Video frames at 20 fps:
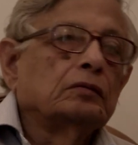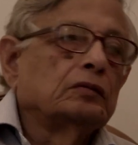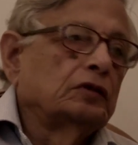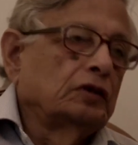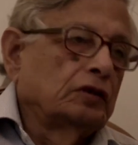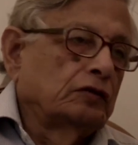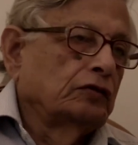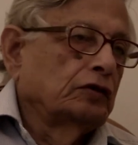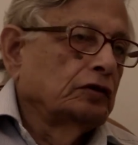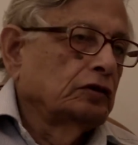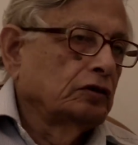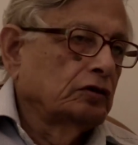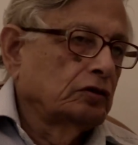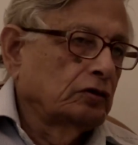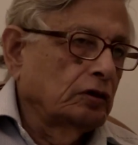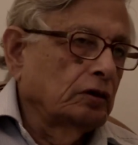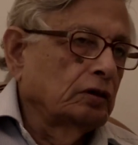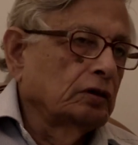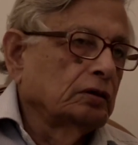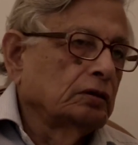there was a
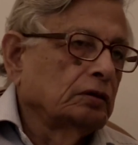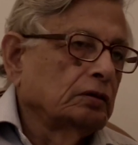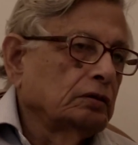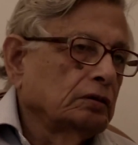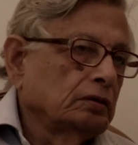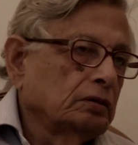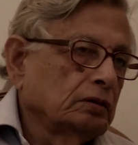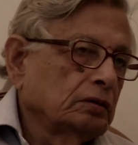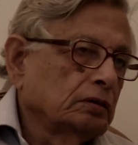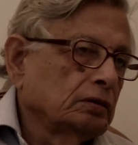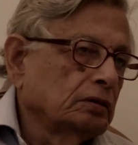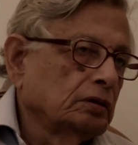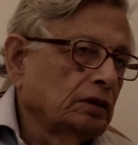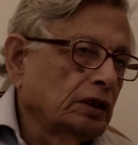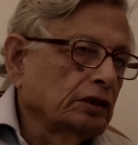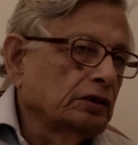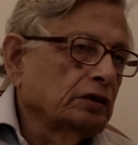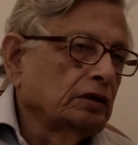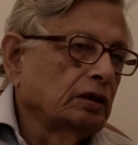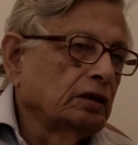strong
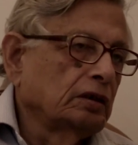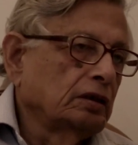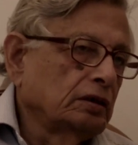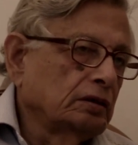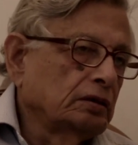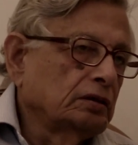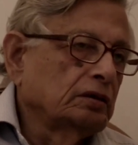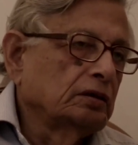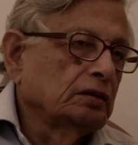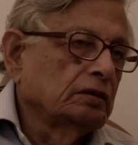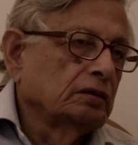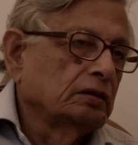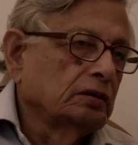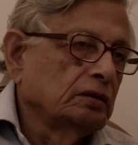nationalist